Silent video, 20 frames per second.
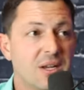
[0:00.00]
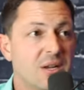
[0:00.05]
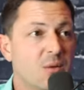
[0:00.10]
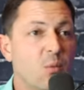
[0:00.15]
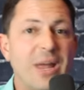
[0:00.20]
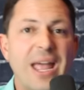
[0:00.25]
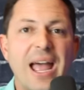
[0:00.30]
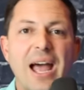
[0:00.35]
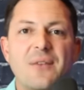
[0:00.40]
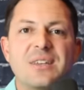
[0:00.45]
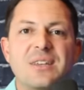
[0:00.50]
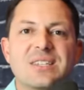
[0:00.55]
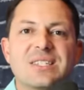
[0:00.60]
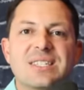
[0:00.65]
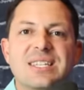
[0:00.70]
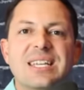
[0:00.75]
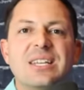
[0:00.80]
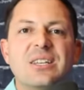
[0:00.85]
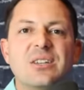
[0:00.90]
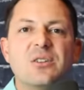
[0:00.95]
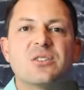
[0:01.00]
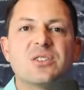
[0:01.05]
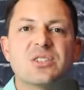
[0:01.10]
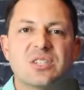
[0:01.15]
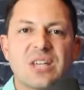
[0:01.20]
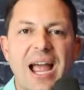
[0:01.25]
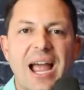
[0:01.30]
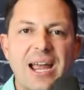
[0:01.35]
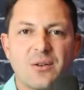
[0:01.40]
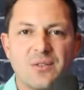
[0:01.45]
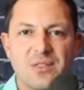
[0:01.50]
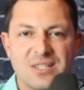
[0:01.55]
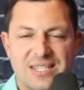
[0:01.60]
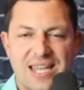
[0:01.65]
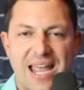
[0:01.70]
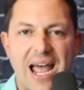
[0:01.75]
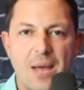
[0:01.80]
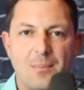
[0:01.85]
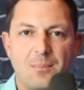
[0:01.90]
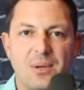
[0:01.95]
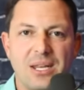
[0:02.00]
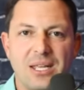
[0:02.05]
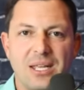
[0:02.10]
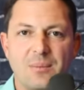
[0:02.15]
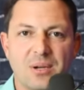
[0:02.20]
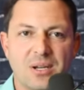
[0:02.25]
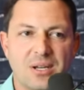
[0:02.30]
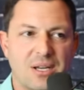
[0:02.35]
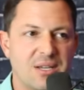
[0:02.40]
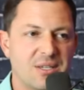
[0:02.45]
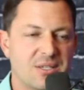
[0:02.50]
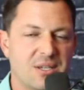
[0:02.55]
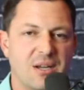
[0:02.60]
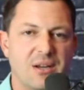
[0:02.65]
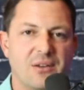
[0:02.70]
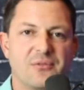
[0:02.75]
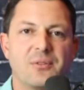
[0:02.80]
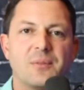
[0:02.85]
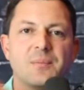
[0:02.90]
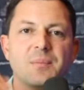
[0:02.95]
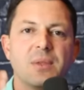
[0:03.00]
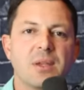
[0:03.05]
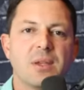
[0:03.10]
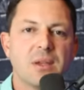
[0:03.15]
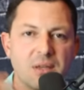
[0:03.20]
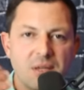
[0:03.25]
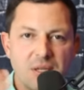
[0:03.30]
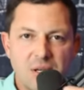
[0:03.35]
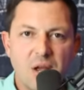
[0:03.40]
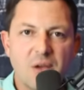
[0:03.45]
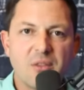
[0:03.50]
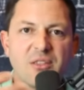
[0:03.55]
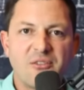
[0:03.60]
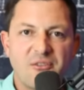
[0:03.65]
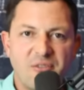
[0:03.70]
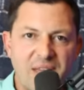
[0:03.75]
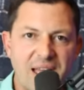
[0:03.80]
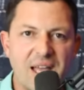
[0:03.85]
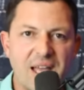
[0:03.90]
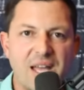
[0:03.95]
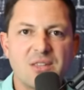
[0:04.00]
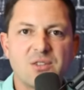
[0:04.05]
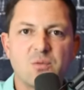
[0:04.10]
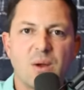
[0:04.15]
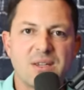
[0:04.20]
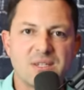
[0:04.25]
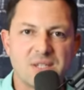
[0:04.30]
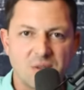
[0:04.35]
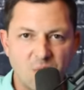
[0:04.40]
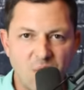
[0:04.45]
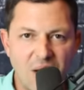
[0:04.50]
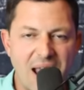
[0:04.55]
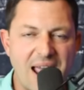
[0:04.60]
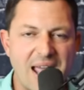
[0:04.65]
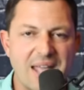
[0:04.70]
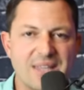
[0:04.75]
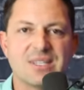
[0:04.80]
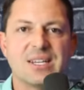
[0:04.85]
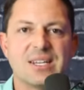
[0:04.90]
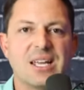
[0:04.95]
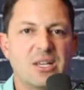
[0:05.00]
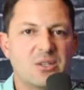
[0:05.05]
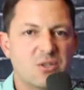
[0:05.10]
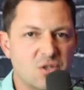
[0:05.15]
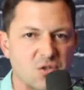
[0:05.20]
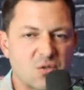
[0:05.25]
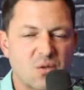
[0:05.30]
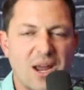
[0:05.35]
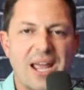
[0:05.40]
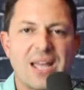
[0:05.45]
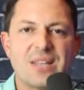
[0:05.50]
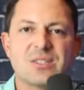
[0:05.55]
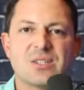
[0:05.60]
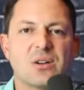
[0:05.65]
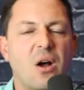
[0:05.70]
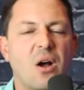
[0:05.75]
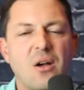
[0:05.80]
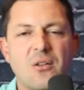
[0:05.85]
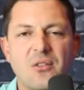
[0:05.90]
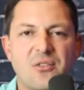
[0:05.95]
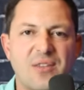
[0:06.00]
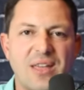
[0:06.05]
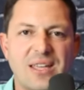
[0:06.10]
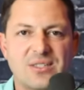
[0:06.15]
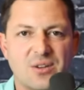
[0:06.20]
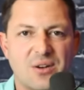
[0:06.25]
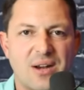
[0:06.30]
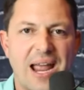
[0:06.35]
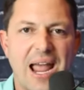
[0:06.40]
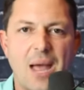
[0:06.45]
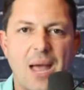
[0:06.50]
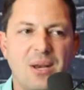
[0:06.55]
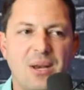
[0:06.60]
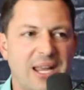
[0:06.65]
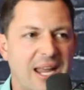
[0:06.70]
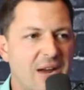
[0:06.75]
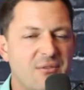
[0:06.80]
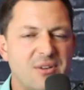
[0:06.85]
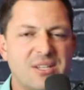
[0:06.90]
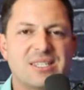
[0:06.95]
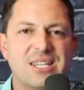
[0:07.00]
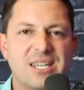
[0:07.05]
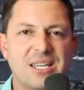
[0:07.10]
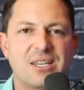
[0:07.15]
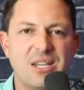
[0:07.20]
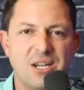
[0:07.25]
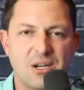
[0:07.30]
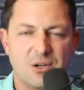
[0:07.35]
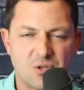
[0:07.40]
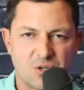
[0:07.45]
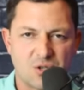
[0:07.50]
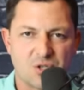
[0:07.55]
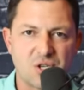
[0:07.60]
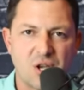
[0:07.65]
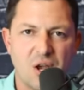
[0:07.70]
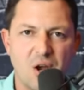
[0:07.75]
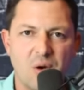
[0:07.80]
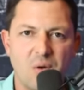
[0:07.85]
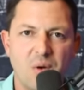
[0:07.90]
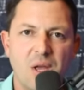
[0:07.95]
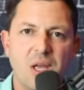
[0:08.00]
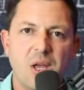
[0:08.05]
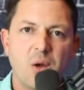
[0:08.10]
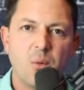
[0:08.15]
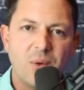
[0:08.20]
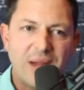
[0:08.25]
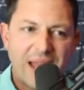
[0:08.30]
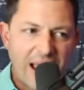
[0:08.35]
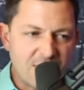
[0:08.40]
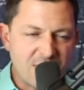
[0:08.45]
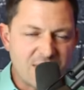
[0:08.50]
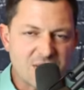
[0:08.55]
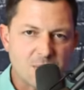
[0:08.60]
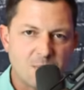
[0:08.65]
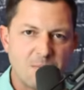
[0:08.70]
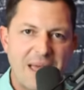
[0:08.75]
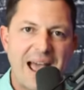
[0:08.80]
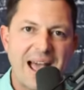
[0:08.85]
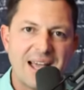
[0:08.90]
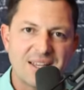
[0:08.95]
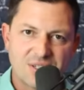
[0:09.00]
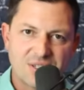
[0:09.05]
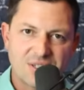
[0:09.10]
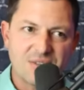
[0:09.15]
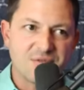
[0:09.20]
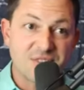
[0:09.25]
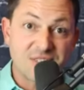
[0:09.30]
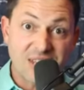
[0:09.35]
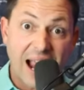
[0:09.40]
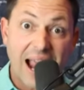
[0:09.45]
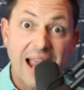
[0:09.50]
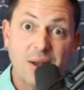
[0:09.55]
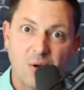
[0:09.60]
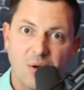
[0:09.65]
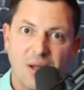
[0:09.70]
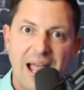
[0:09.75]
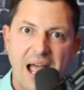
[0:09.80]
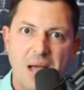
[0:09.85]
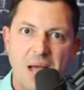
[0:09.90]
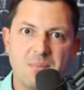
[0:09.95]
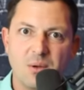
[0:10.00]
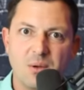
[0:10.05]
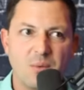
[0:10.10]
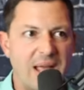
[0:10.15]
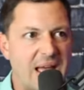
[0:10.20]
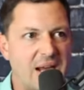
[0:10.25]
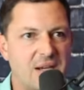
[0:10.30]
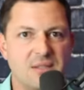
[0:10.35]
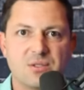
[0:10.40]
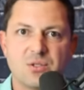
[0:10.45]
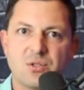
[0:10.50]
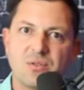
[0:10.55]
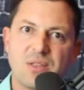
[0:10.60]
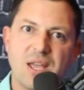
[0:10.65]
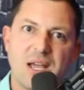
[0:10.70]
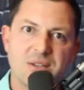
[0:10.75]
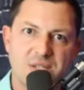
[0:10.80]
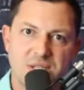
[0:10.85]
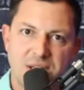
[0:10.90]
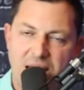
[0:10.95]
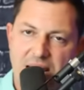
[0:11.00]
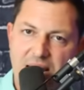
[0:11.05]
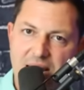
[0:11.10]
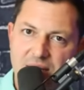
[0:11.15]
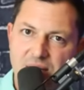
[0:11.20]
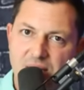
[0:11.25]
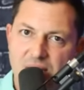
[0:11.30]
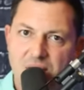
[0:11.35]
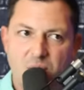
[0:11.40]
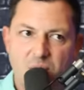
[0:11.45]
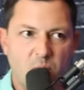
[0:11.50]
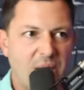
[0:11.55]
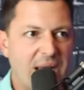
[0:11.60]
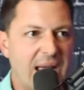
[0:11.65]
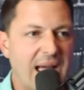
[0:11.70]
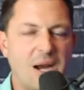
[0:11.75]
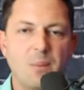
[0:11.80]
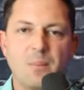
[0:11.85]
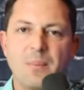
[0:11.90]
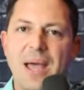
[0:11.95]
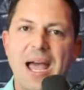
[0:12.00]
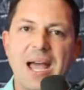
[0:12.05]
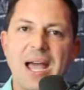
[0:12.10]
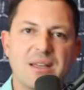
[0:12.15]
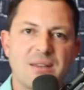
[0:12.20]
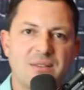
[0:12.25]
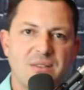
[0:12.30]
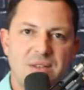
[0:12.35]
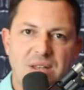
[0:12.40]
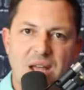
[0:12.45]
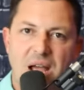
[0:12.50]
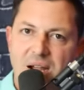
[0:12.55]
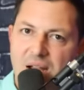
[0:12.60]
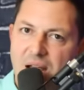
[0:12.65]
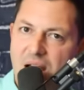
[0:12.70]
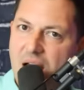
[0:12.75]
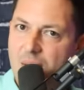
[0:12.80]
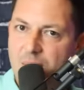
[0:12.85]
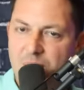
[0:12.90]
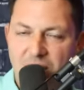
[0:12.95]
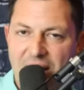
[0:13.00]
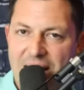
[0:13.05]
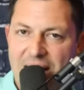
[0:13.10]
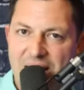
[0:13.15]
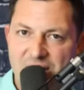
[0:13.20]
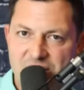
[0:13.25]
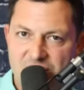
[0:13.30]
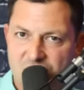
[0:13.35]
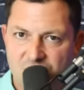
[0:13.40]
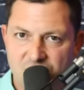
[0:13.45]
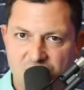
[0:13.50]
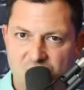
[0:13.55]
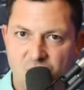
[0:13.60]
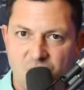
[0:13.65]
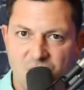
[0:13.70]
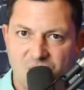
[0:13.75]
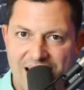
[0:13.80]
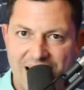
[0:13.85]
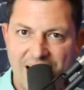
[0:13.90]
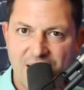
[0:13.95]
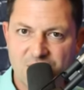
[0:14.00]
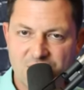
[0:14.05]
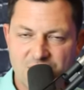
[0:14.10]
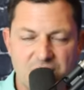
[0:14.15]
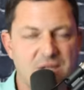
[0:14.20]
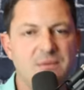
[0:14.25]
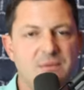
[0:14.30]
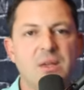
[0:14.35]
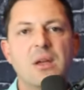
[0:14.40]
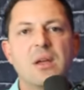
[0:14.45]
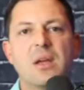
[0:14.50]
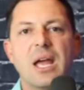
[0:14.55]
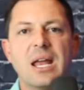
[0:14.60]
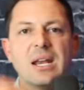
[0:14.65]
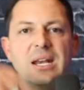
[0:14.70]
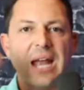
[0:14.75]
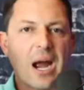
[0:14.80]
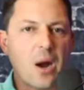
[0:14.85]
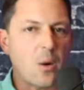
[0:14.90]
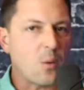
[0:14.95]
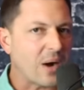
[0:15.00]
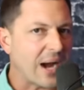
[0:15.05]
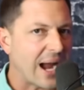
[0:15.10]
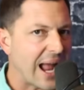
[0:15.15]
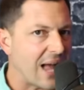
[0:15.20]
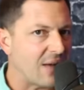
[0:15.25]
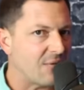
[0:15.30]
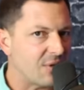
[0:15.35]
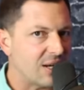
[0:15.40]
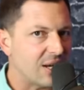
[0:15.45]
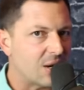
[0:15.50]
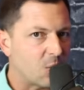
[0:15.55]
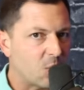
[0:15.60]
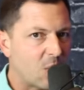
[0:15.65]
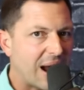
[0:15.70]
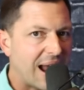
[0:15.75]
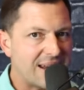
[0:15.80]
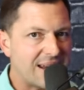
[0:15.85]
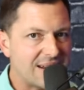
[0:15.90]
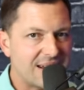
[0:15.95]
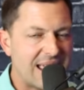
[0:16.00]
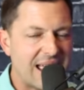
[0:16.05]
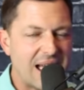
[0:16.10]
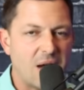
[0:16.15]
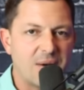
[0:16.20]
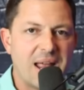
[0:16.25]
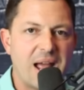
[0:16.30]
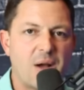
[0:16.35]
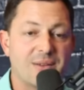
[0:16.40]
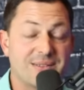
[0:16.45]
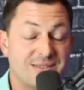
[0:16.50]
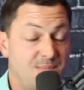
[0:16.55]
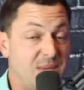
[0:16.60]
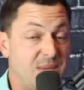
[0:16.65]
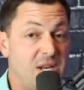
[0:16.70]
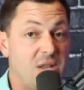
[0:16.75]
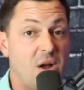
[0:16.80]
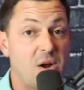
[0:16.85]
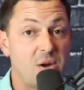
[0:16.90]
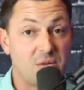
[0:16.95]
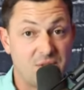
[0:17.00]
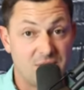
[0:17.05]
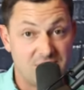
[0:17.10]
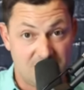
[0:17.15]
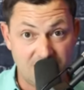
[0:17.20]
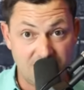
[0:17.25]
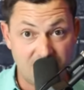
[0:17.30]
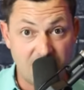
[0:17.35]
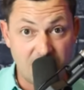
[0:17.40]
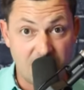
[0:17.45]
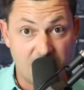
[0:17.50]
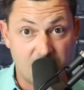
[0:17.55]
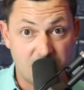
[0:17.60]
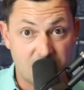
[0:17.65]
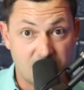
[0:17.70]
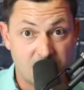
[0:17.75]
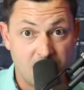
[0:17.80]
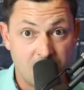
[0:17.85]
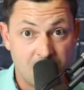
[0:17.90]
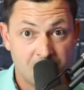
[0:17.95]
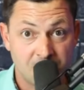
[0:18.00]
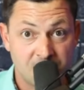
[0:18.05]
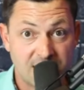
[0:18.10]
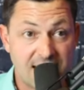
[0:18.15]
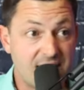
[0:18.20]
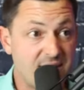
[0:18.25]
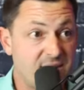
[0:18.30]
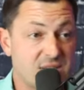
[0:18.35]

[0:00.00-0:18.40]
We have this 10-year cycle that's happening because of you know, the feds raising rates and interest rates and all the things that are happening every 10 years or so, we had this massive cycle happen. We had it in 2008, we had it back in the dot com crash in 2000, and now we're having it right now. Now it's been longer than 10 years. Okay.